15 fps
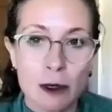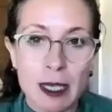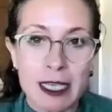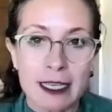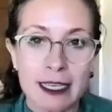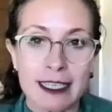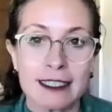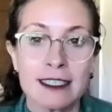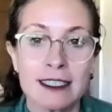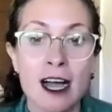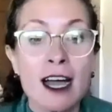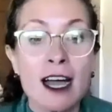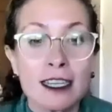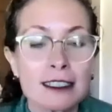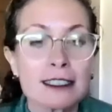So it
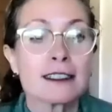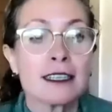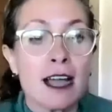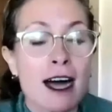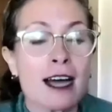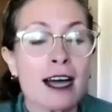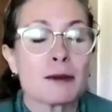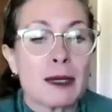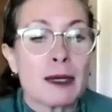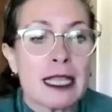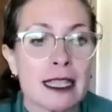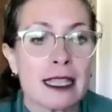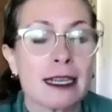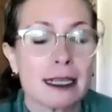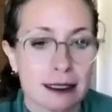cannot not
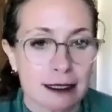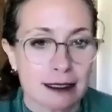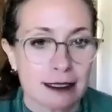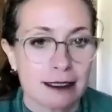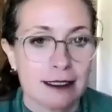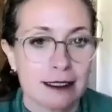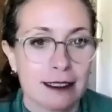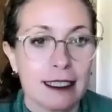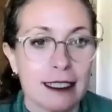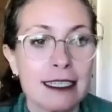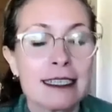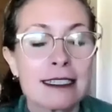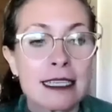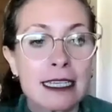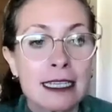be there.
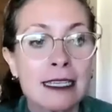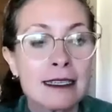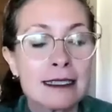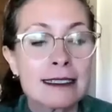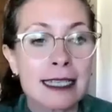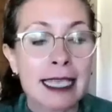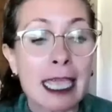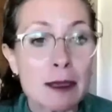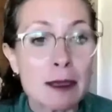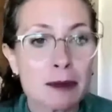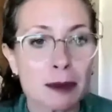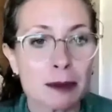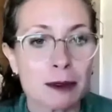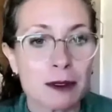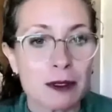It is
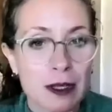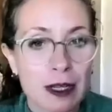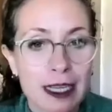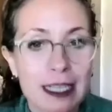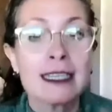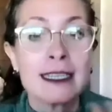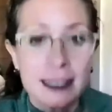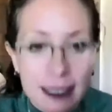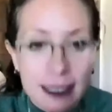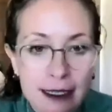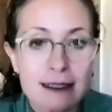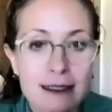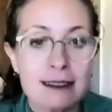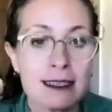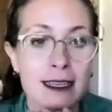inescapable. It
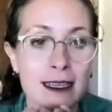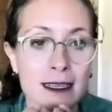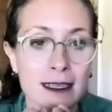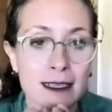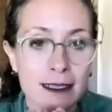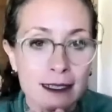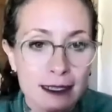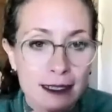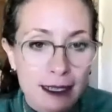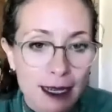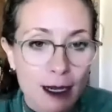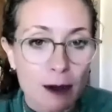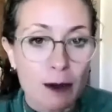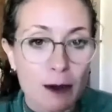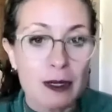is
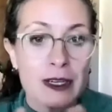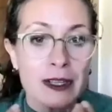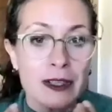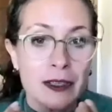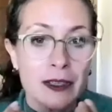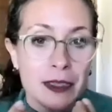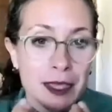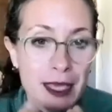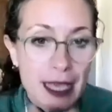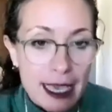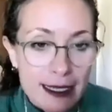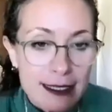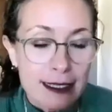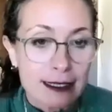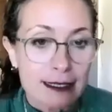our
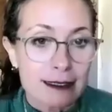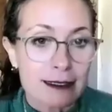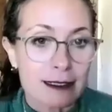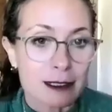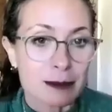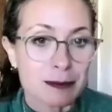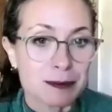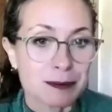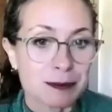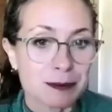essence.